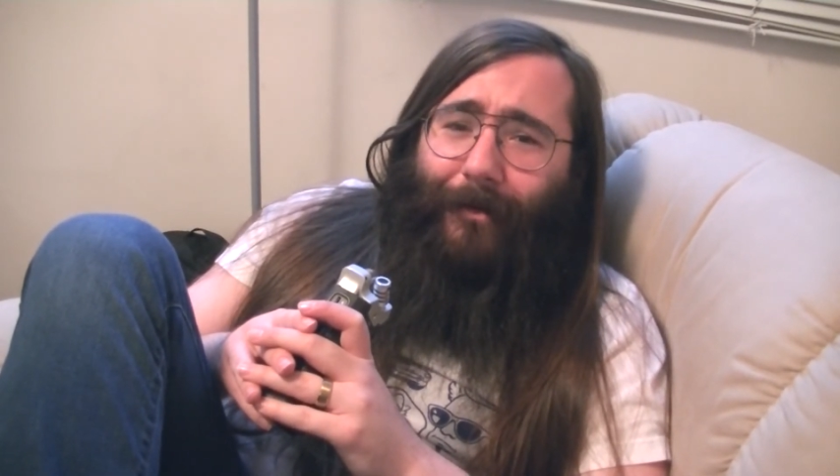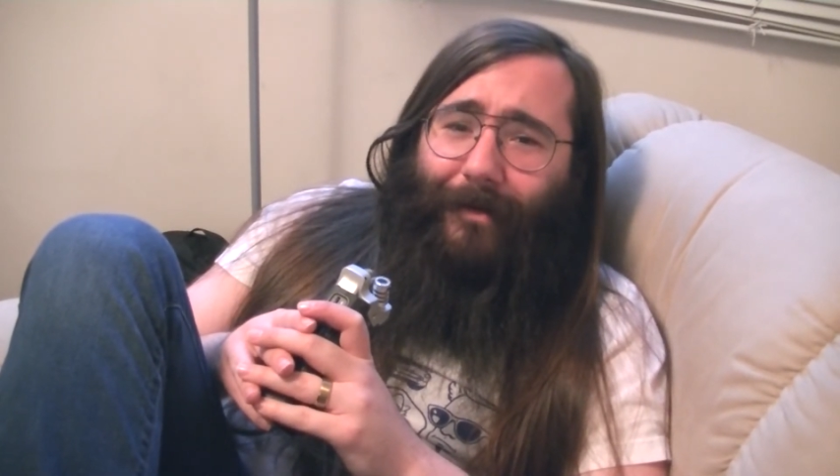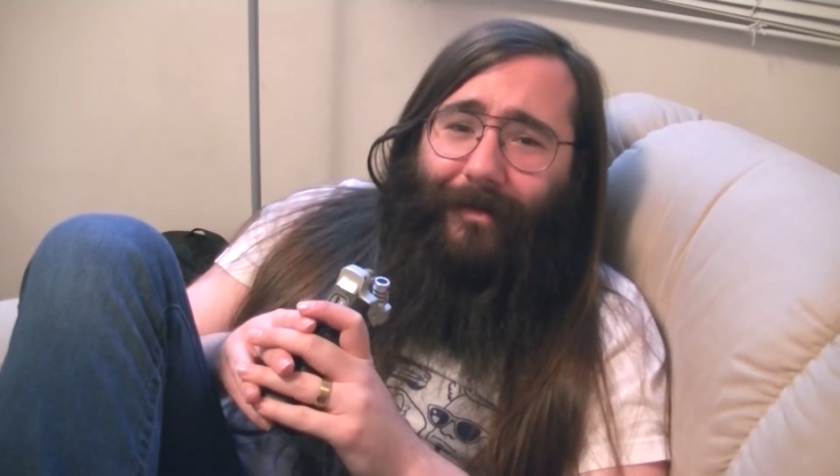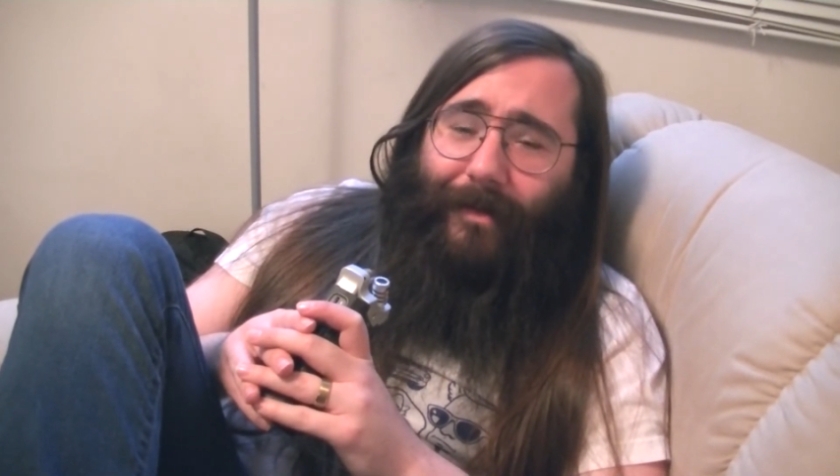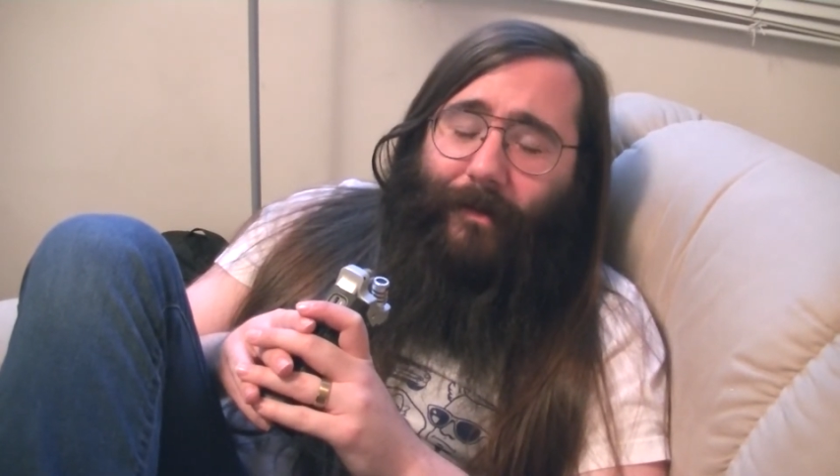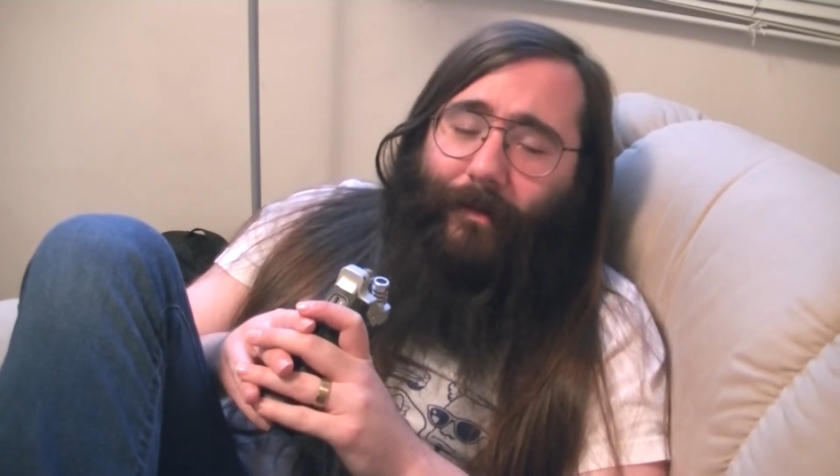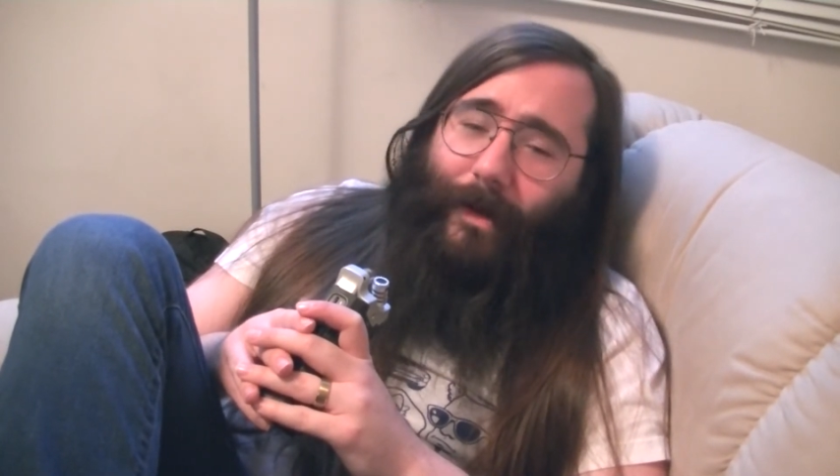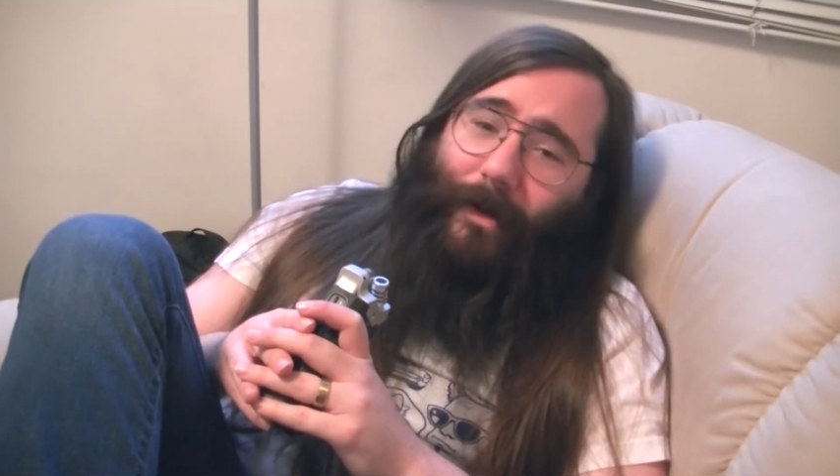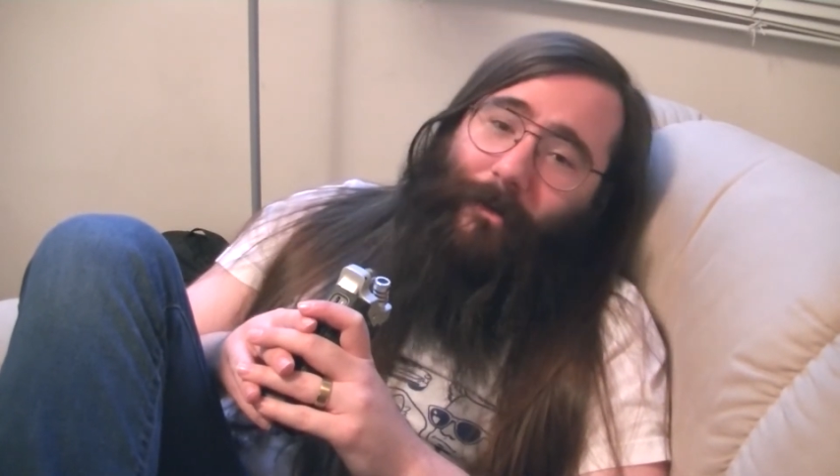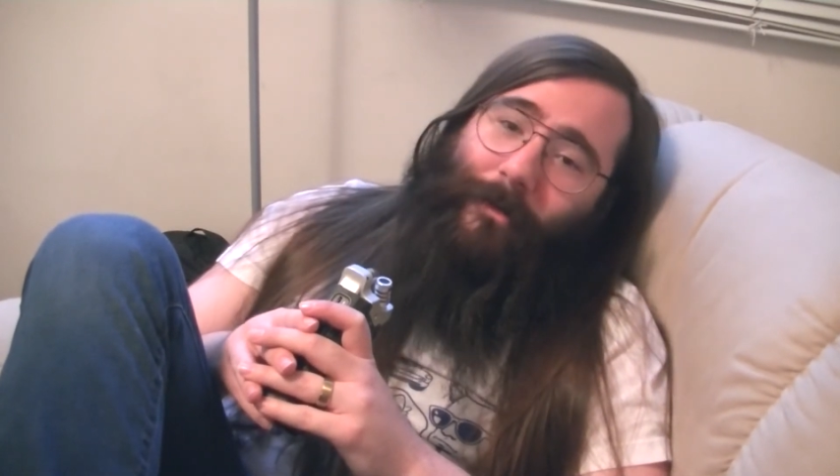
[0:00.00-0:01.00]
artistic
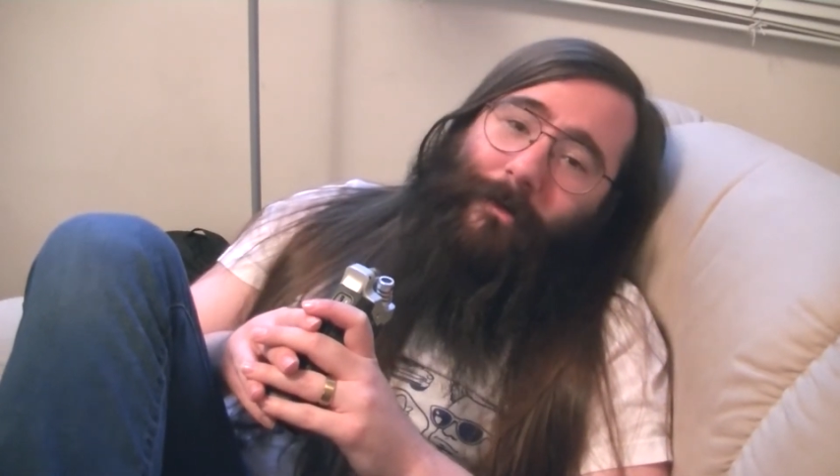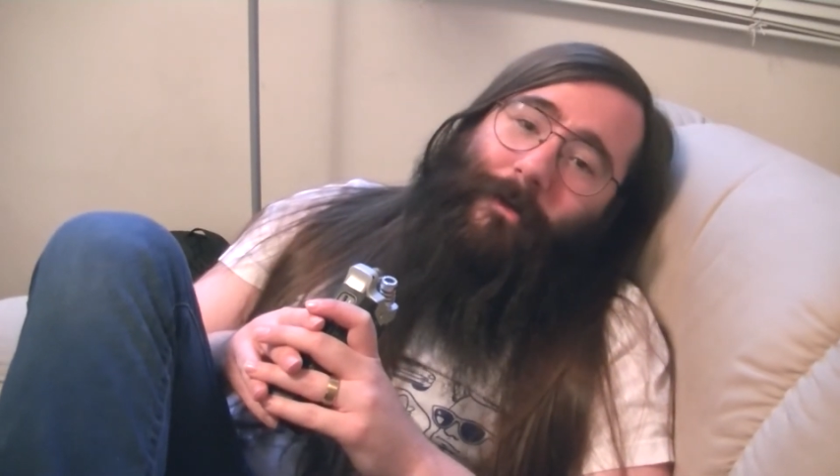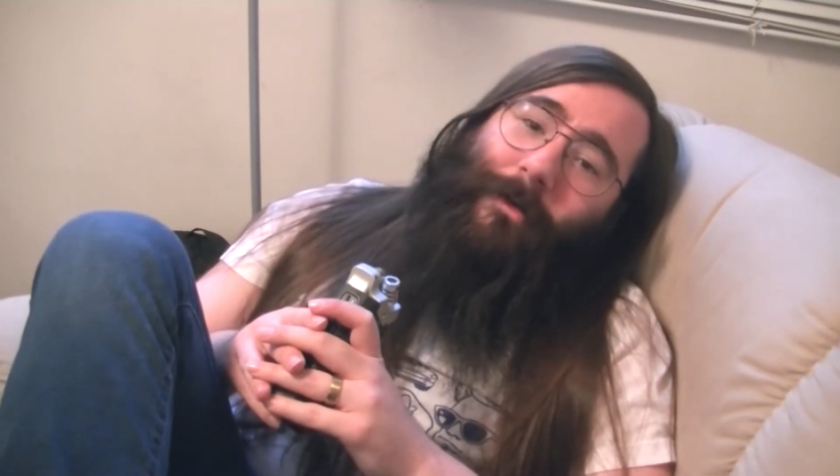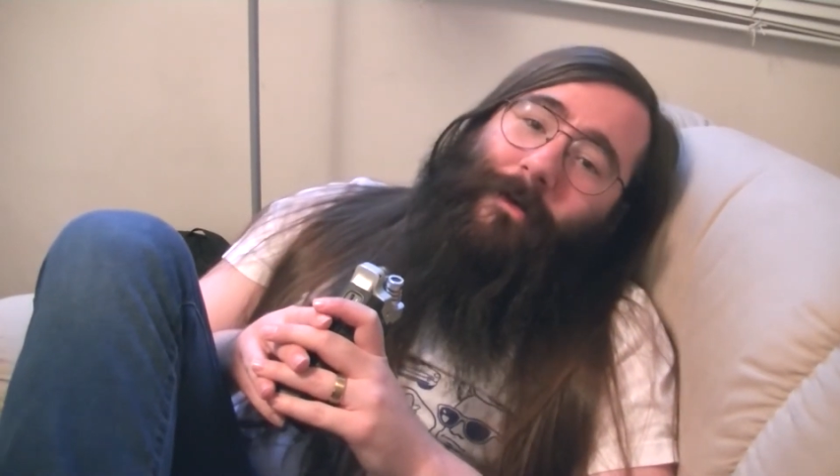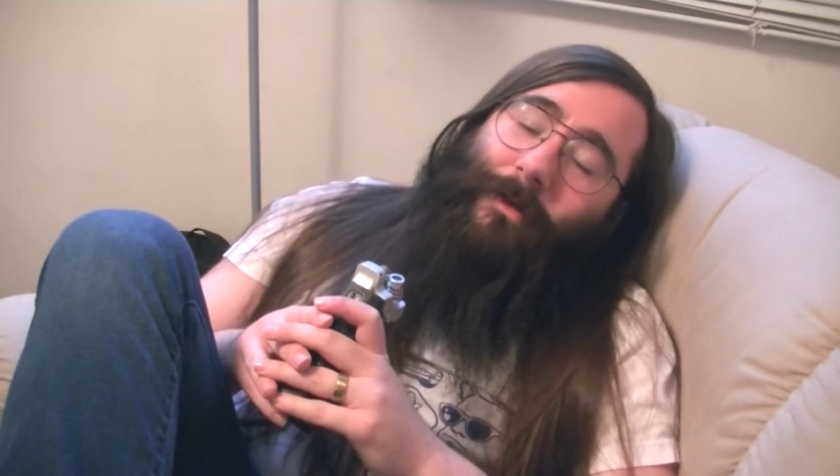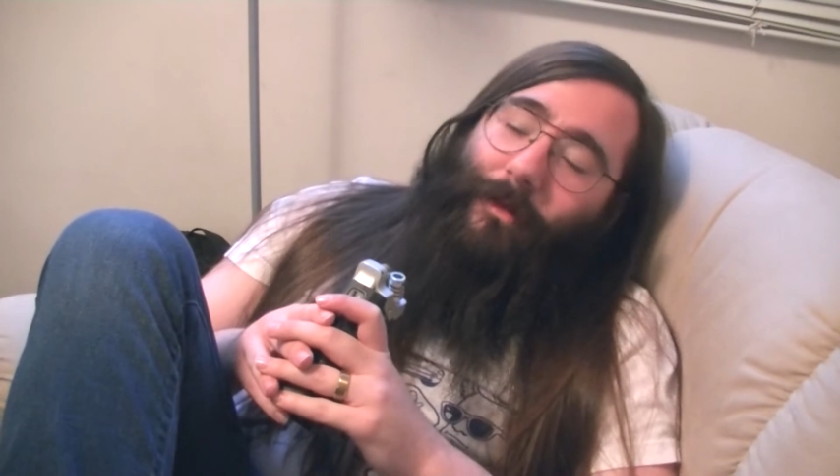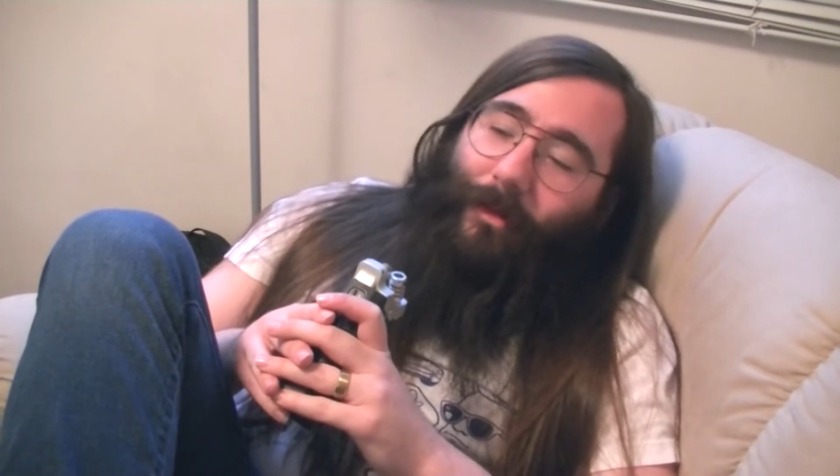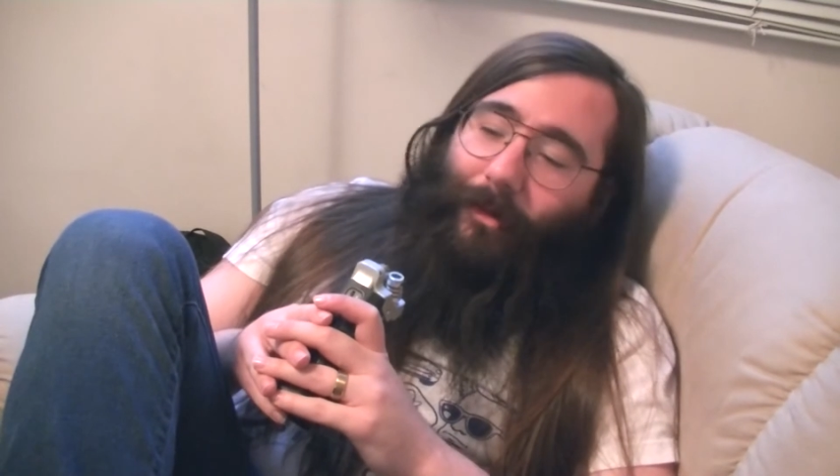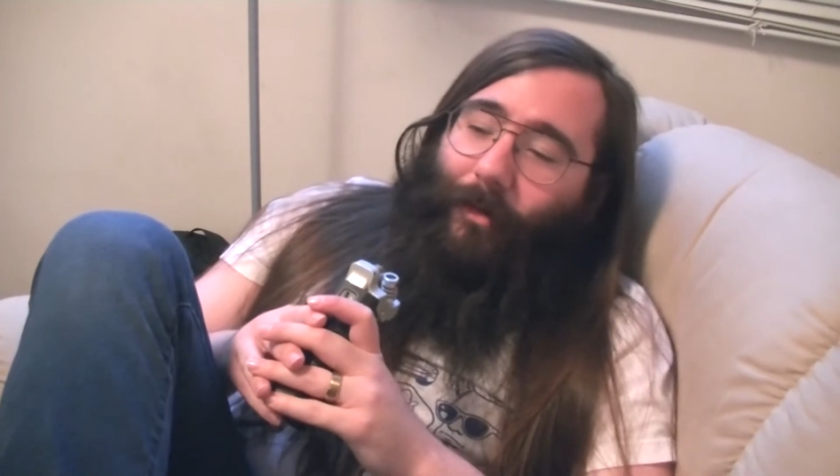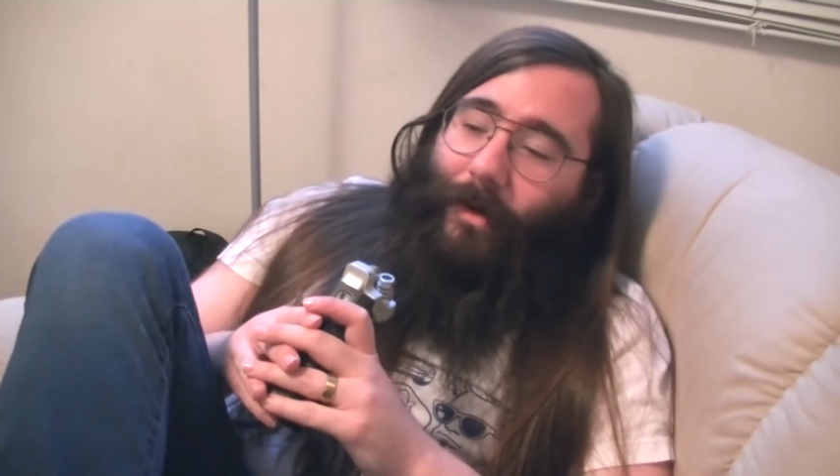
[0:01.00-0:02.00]
style.
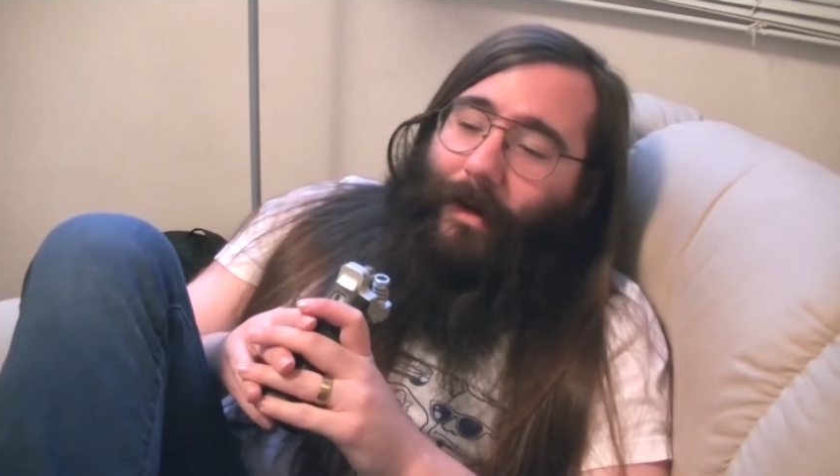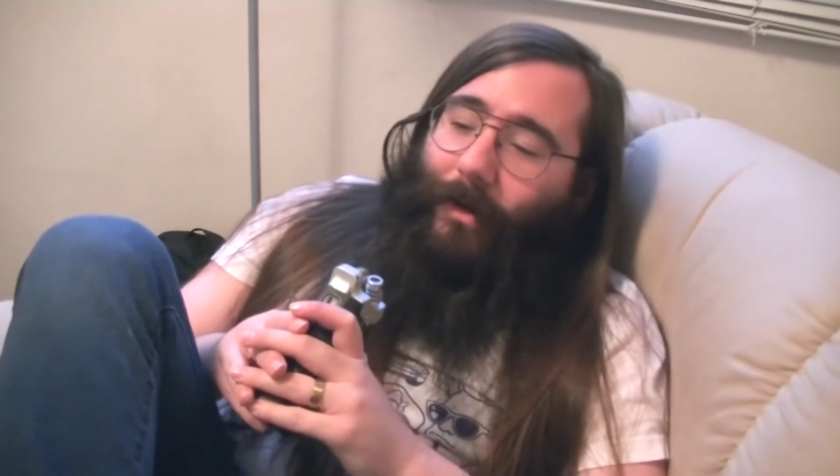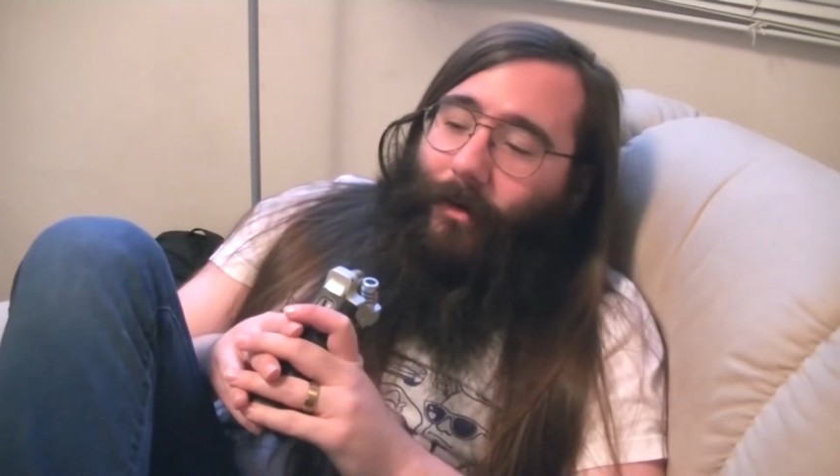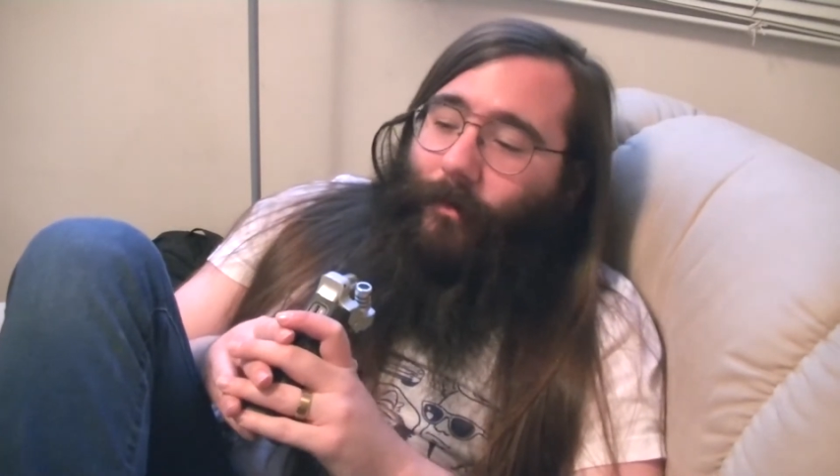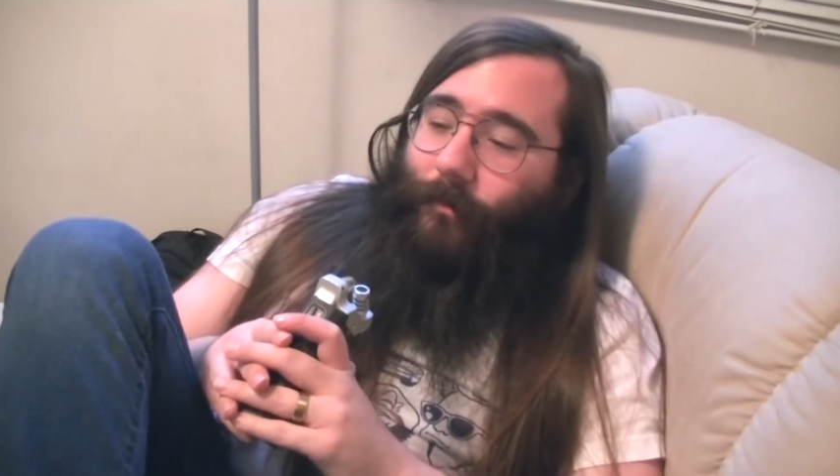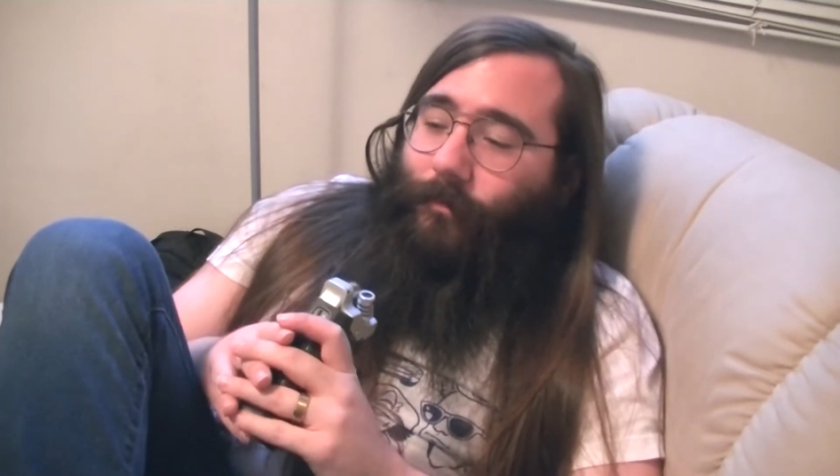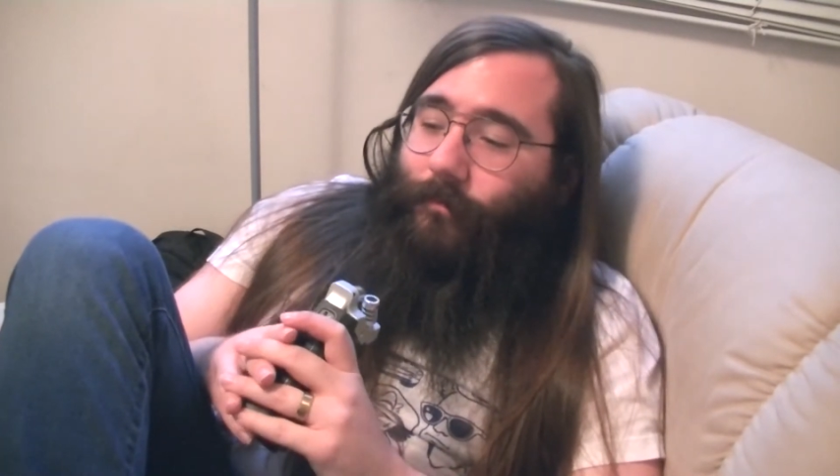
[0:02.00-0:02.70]
So, I don't know.